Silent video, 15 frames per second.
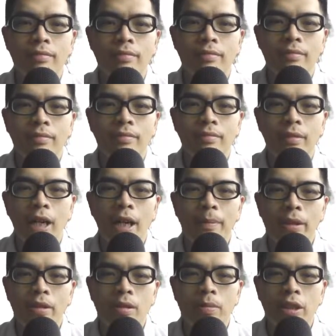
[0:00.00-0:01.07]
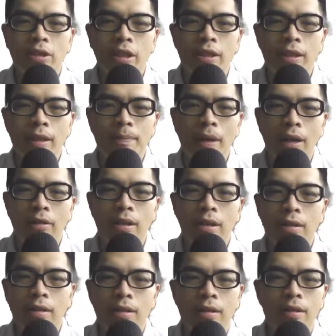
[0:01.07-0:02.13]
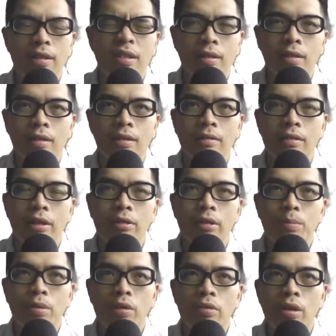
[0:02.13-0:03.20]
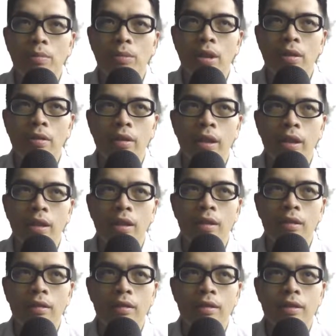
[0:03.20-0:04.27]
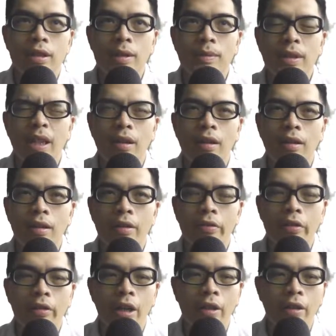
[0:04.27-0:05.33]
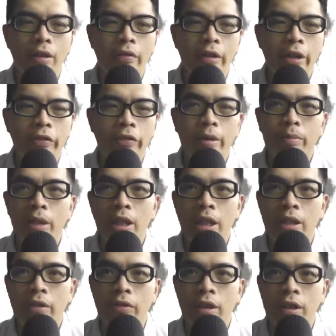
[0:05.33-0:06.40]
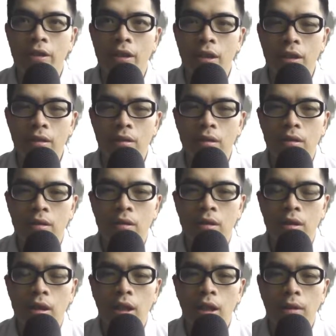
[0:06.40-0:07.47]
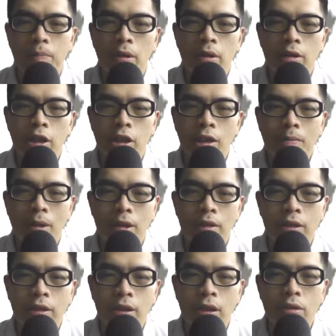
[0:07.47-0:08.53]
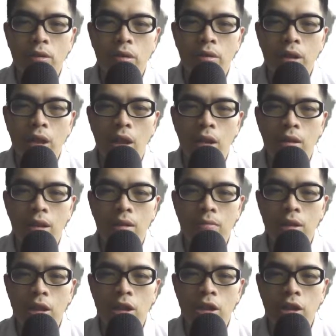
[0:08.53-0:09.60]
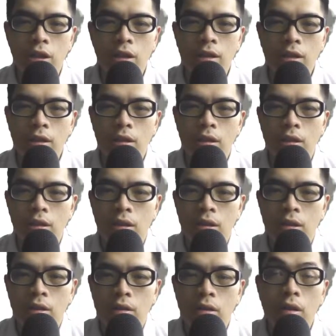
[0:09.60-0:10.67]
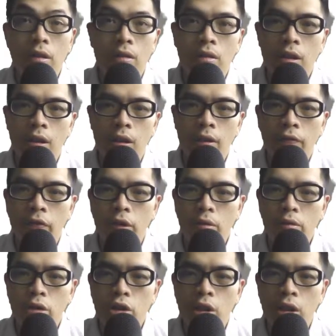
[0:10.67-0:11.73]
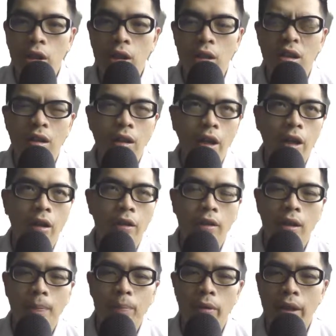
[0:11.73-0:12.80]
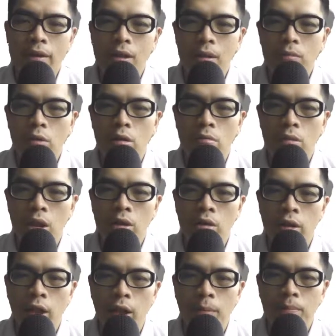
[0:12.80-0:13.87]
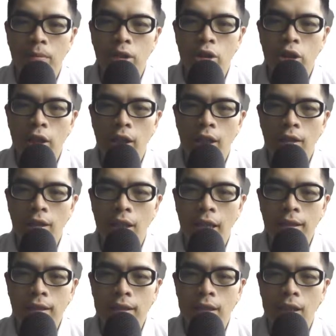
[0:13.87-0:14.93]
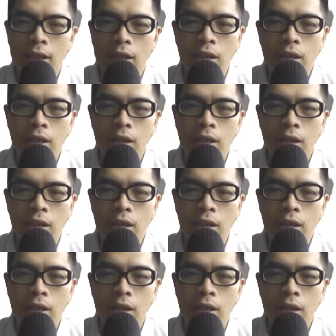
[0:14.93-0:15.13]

What happens to purchasing power? Okay, we build from here together. Seems like all of you are not very familiar with this, huh? Okay, purchasing power is eroded or diminishes. So in the future, okay, or in the present moment, you can purchase lesser